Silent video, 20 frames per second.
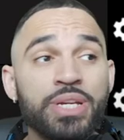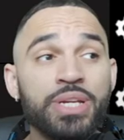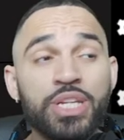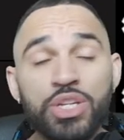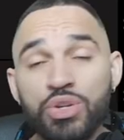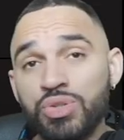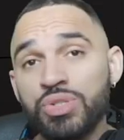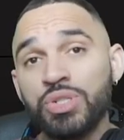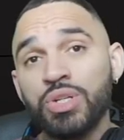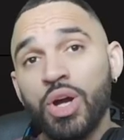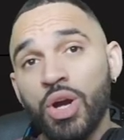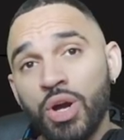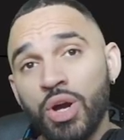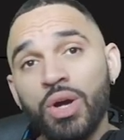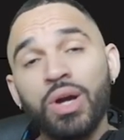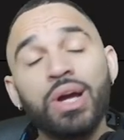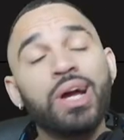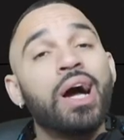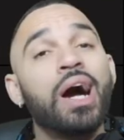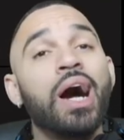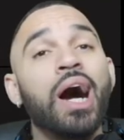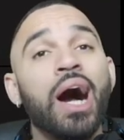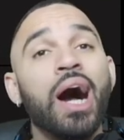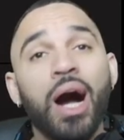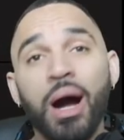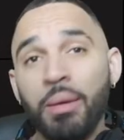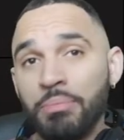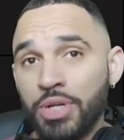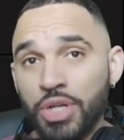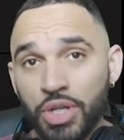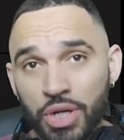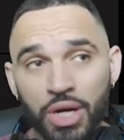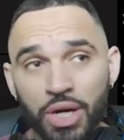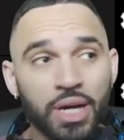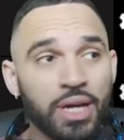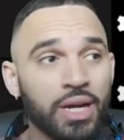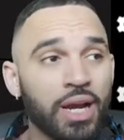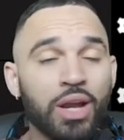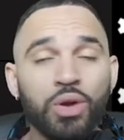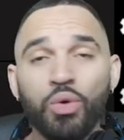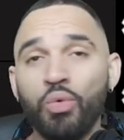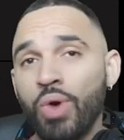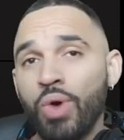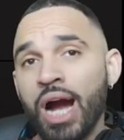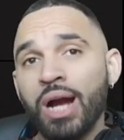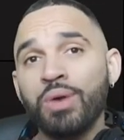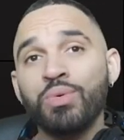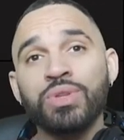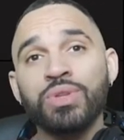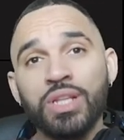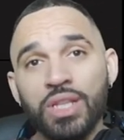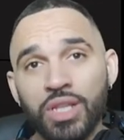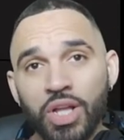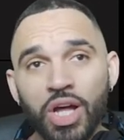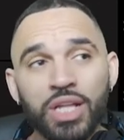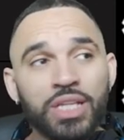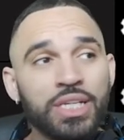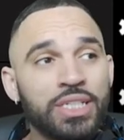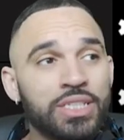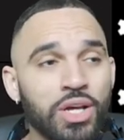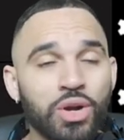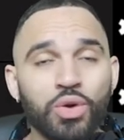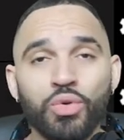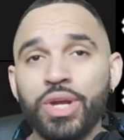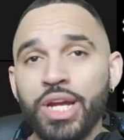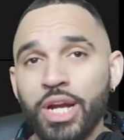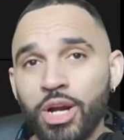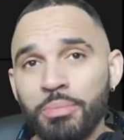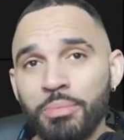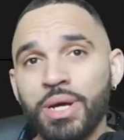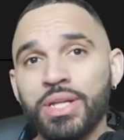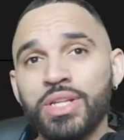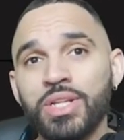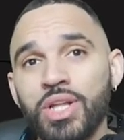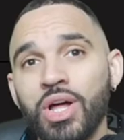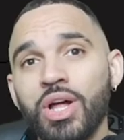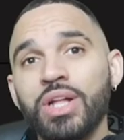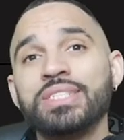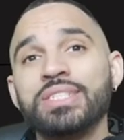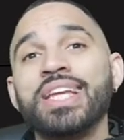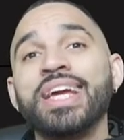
Be using her. I'm good. I don't rock with the lollies. I don't care about the lollies.